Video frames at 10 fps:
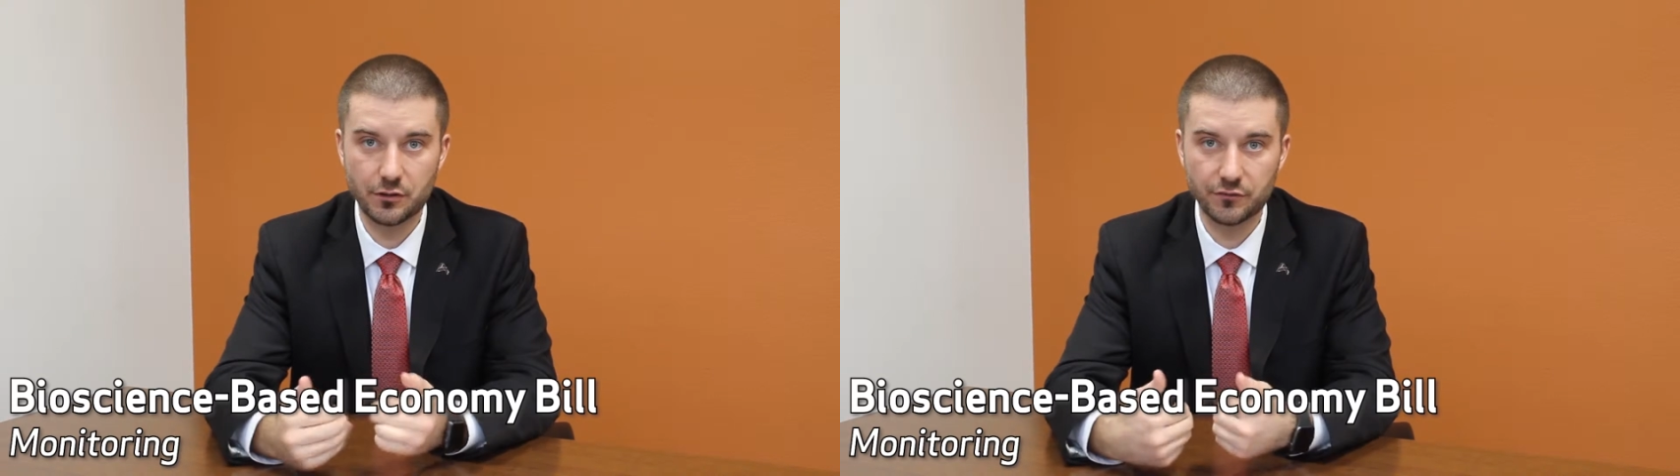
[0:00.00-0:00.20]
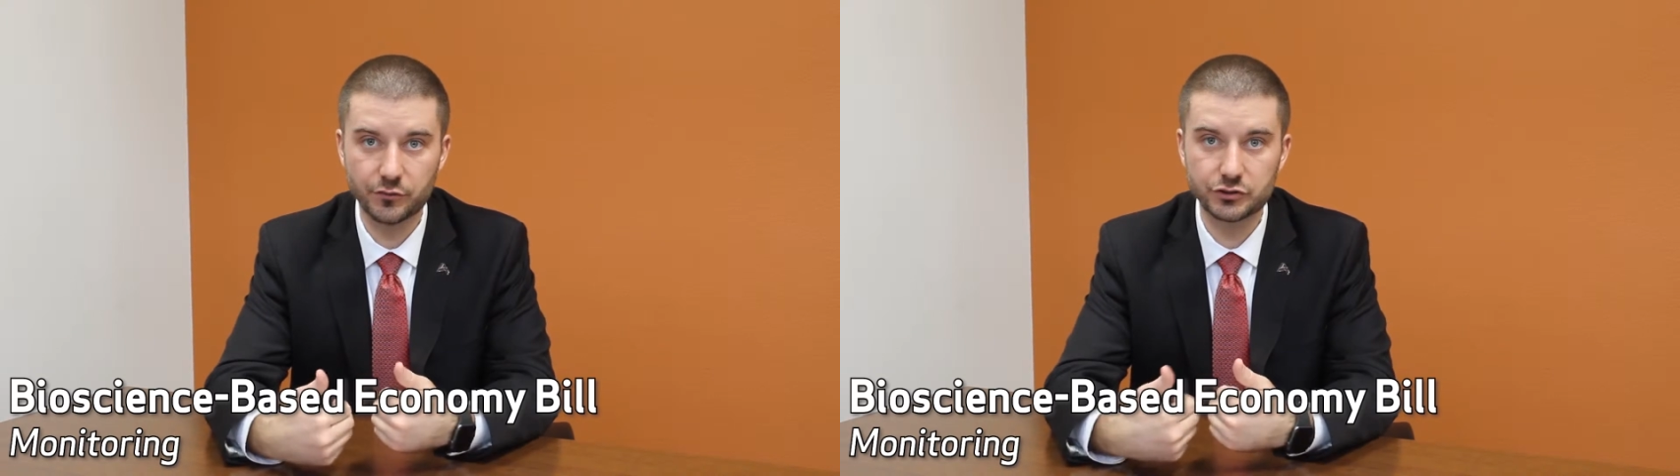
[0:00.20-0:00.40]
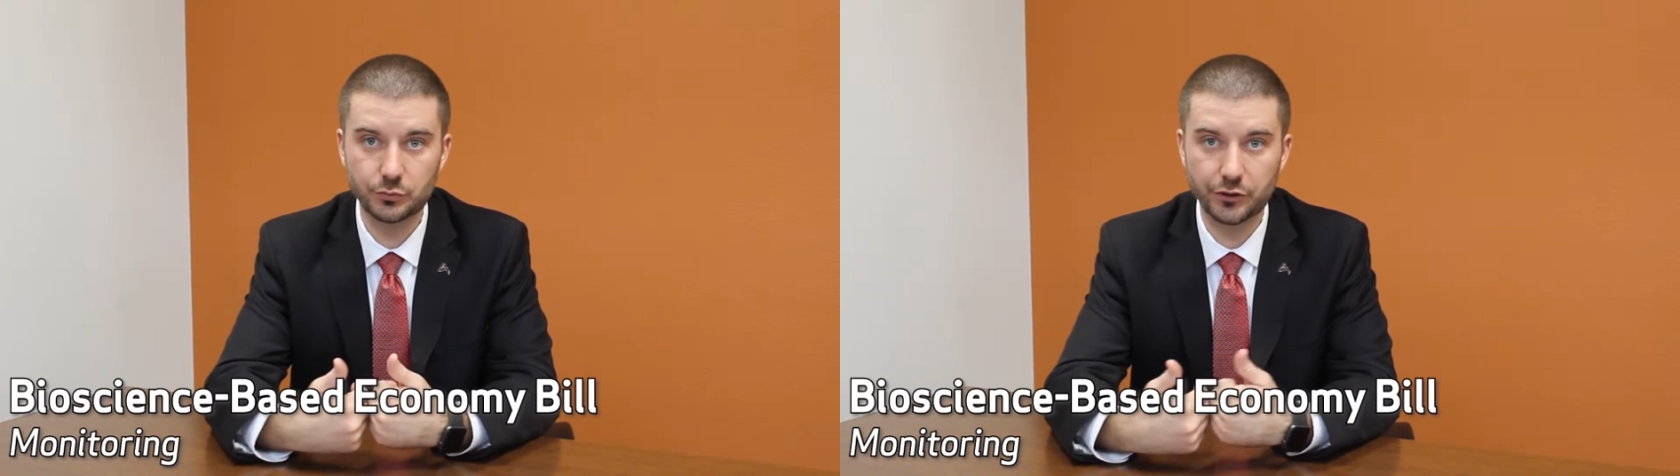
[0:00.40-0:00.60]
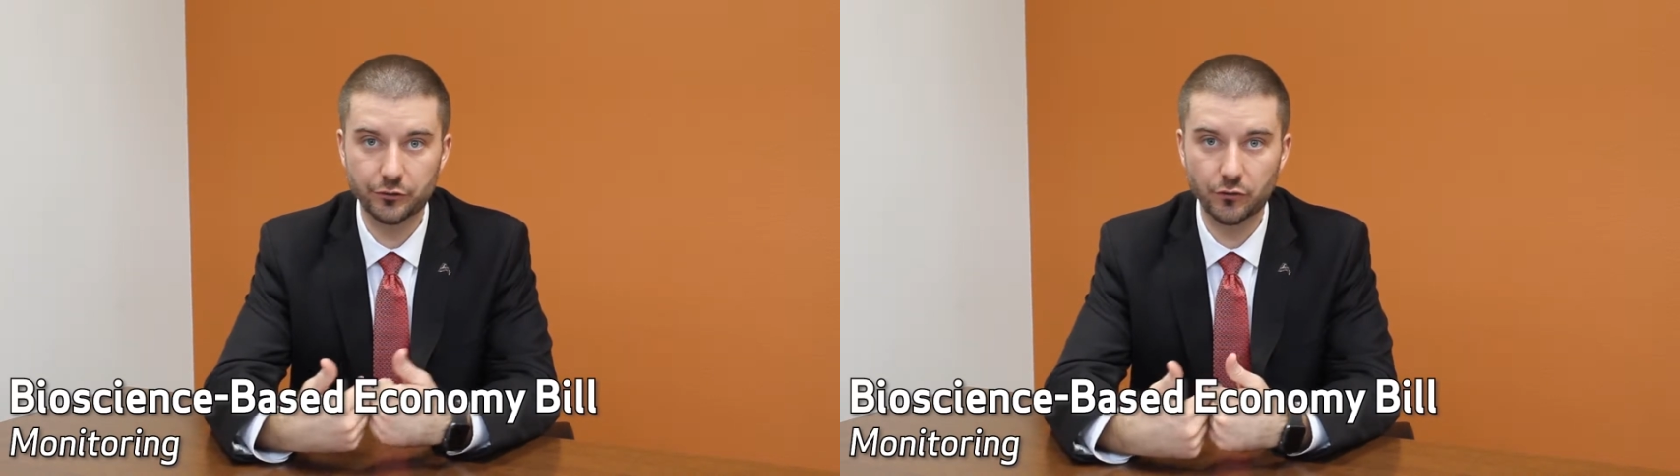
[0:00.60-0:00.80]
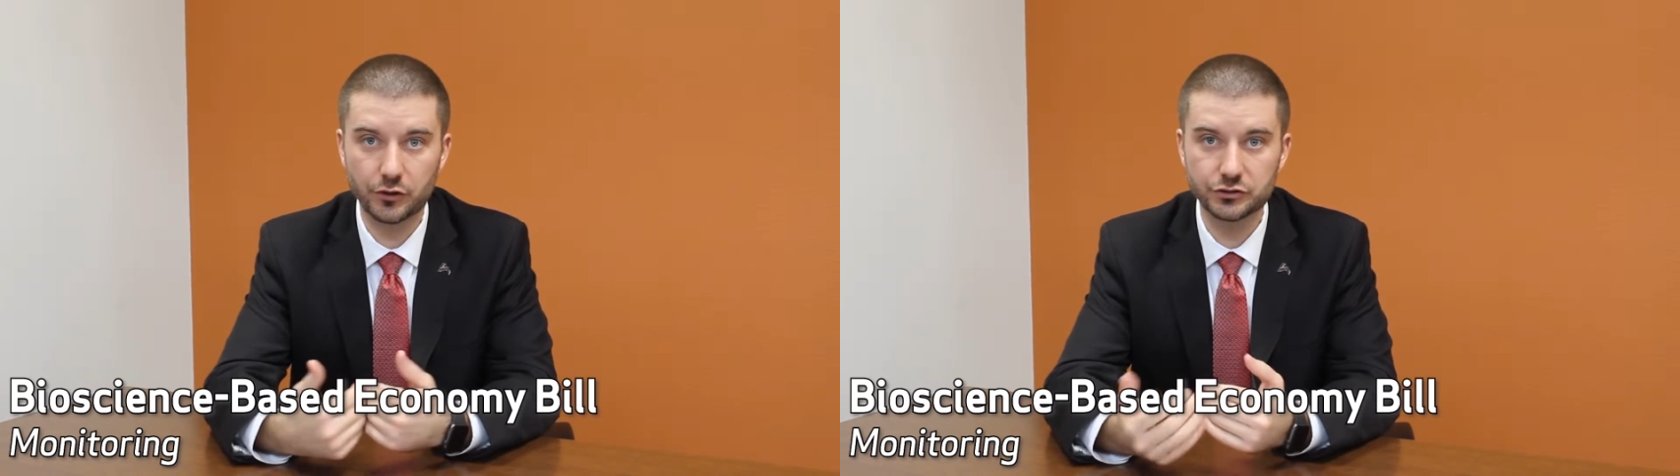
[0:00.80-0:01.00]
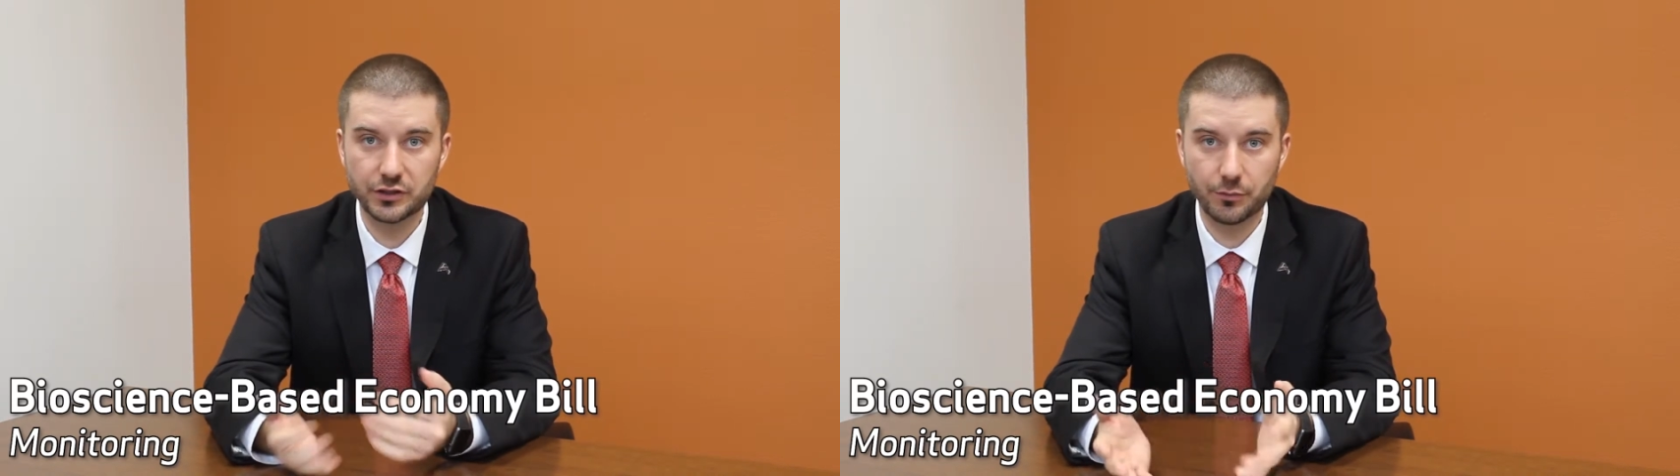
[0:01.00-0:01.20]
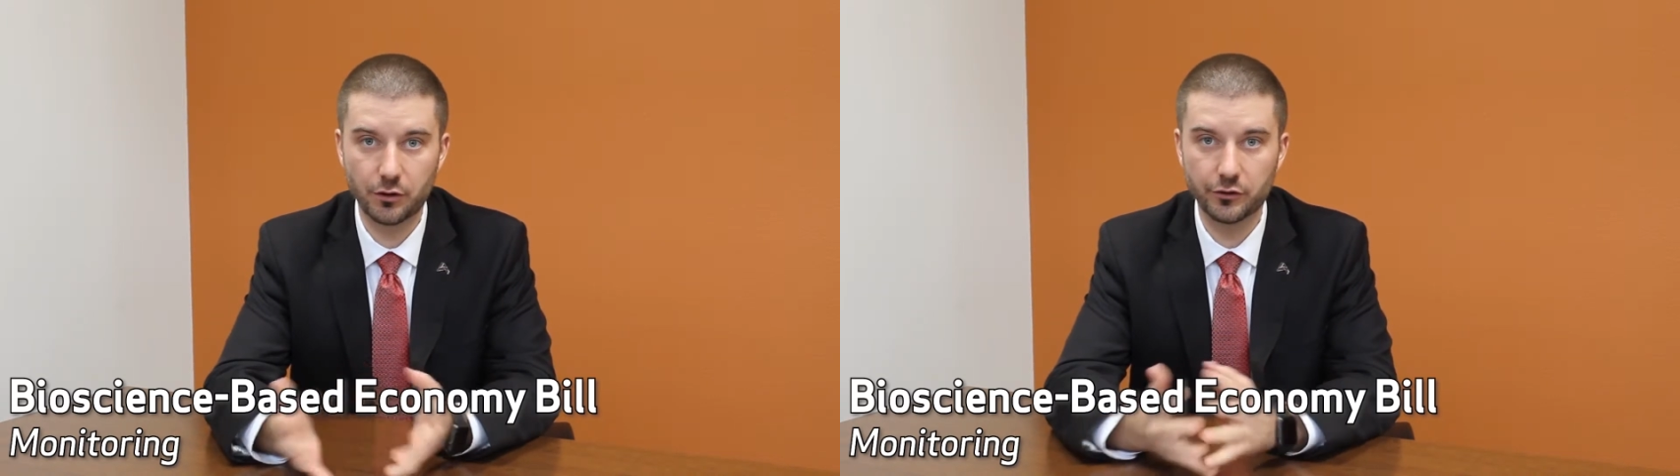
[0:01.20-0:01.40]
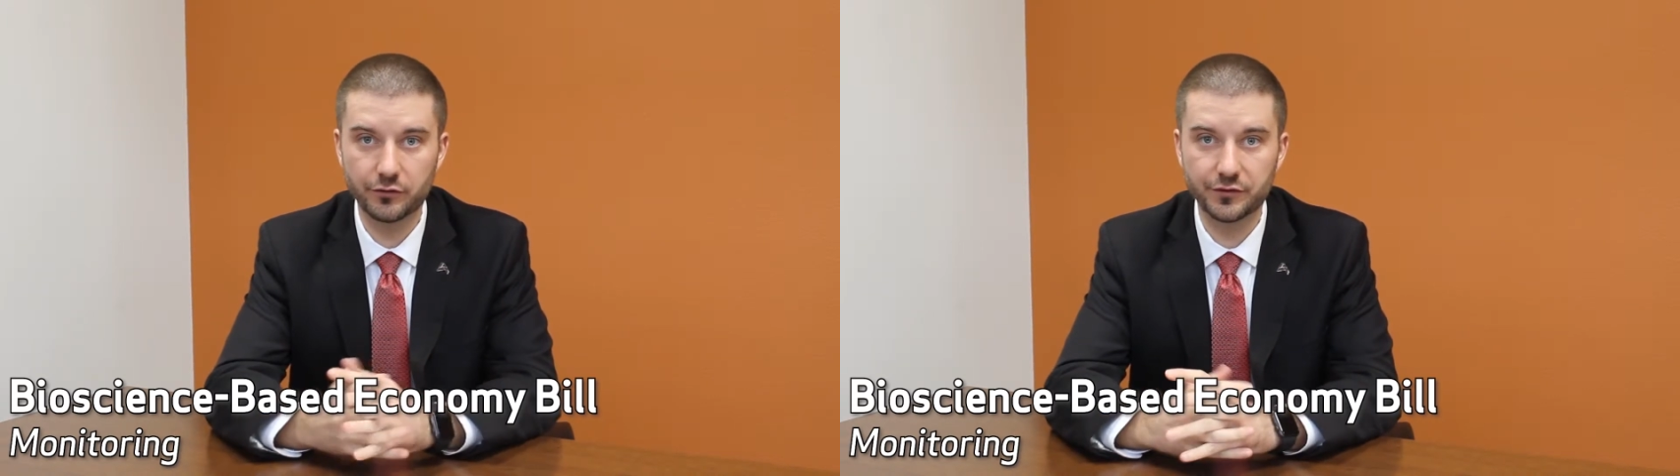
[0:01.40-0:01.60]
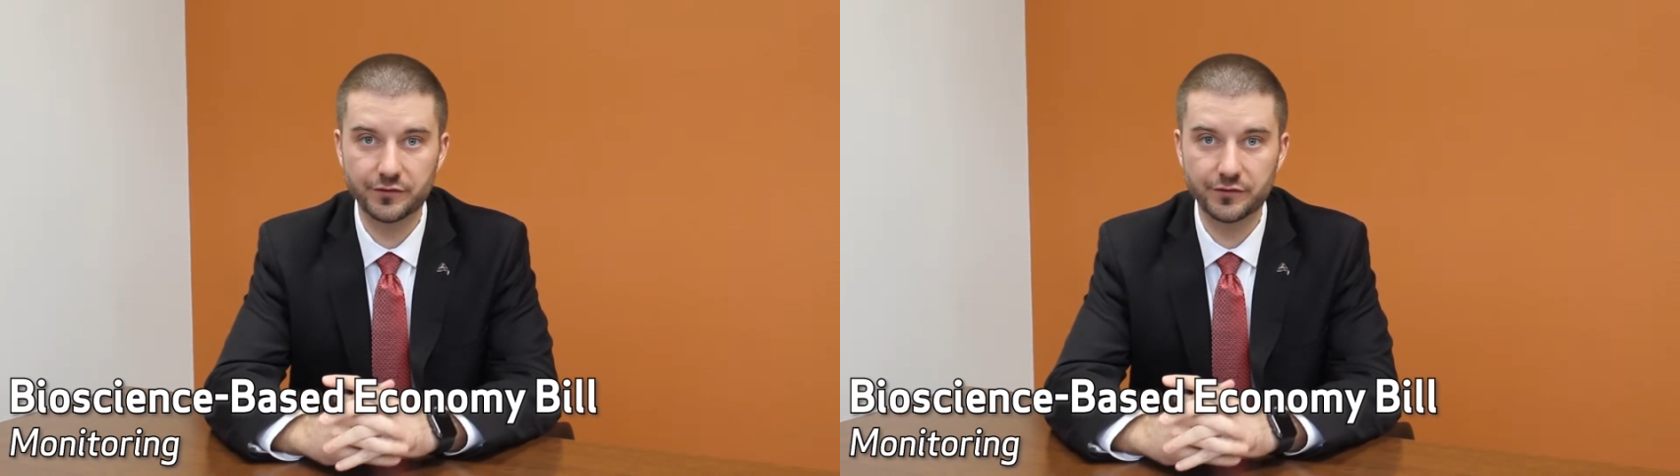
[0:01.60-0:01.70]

all of which we are largely a part of,